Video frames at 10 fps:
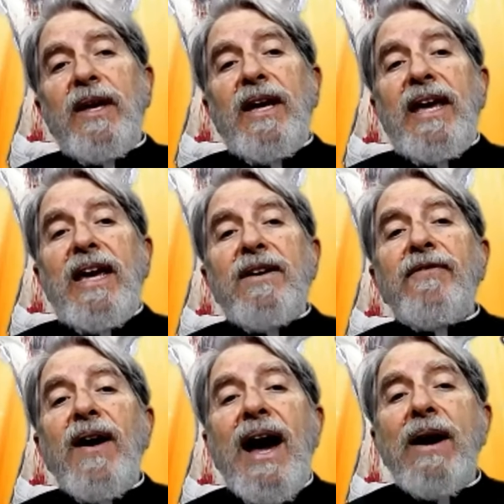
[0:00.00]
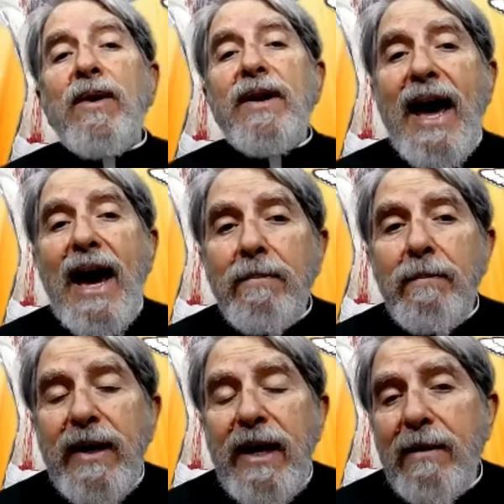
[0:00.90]
if I were not
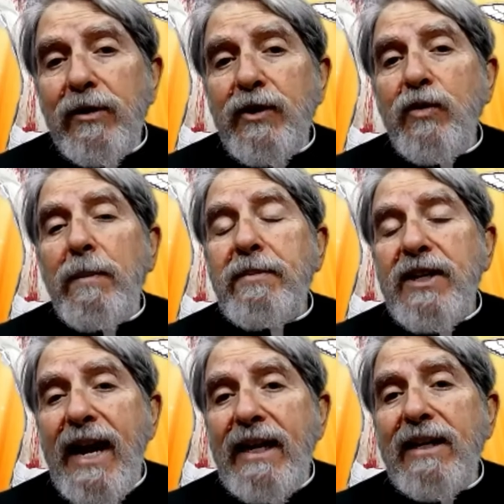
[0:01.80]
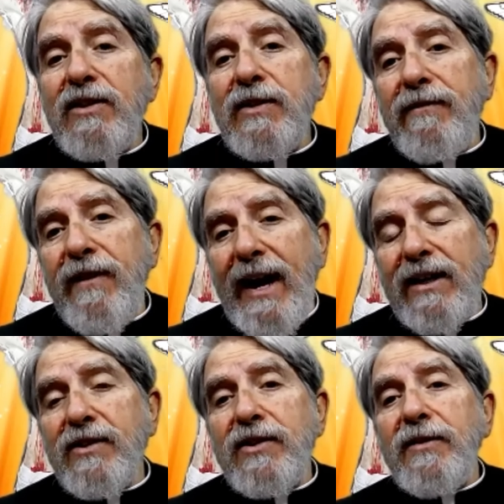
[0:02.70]
be able to obtain its
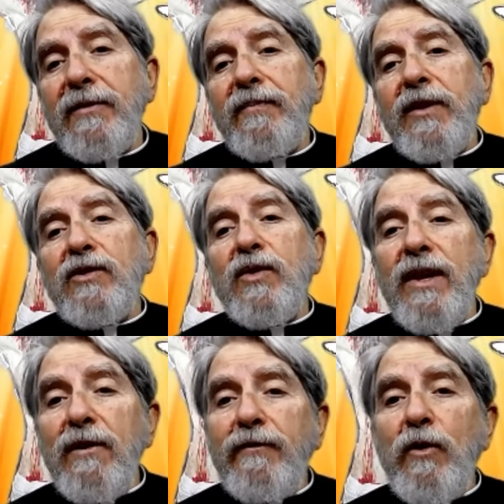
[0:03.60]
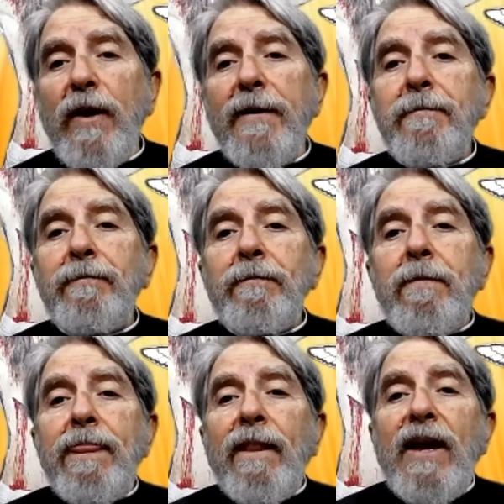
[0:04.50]
effects. So therefore,
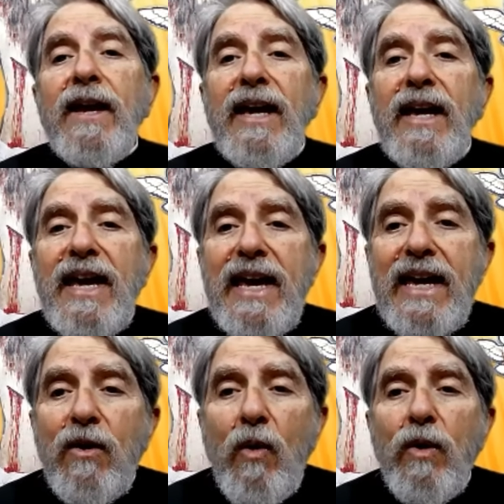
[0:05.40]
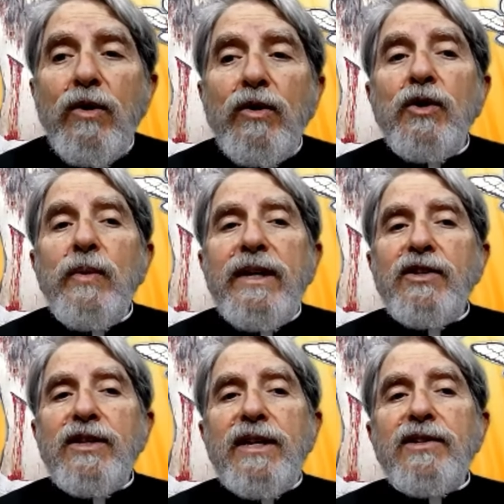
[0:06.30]
in order to reach
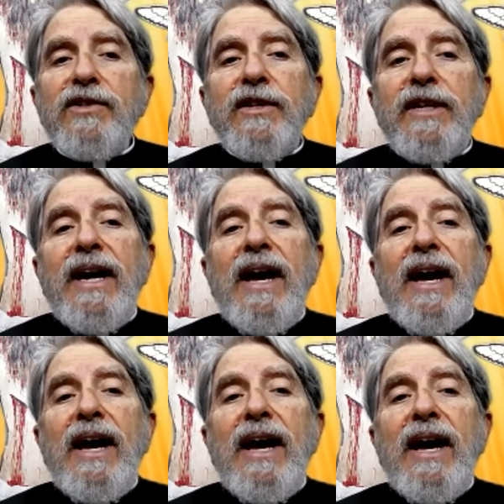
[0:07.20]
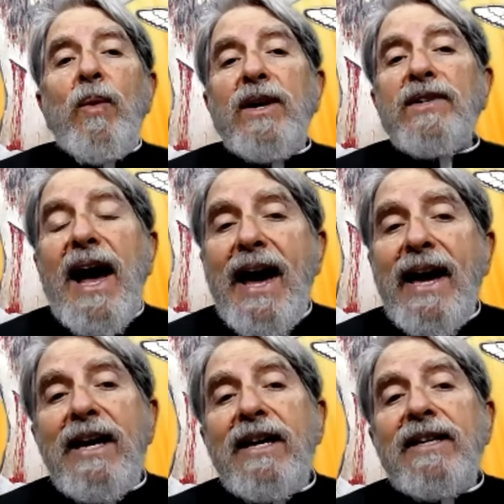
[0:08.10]
this, was
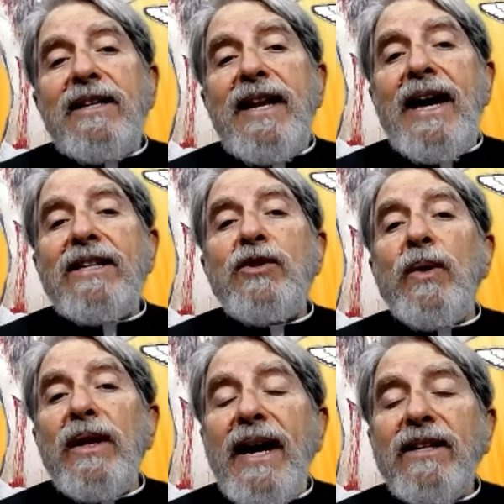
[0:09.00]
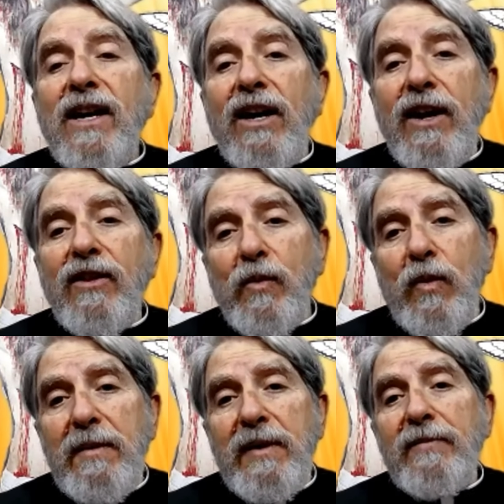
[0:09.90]
I not to elect another
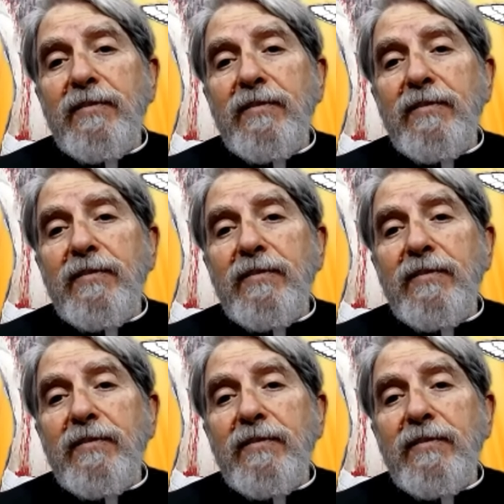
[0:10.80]
woman?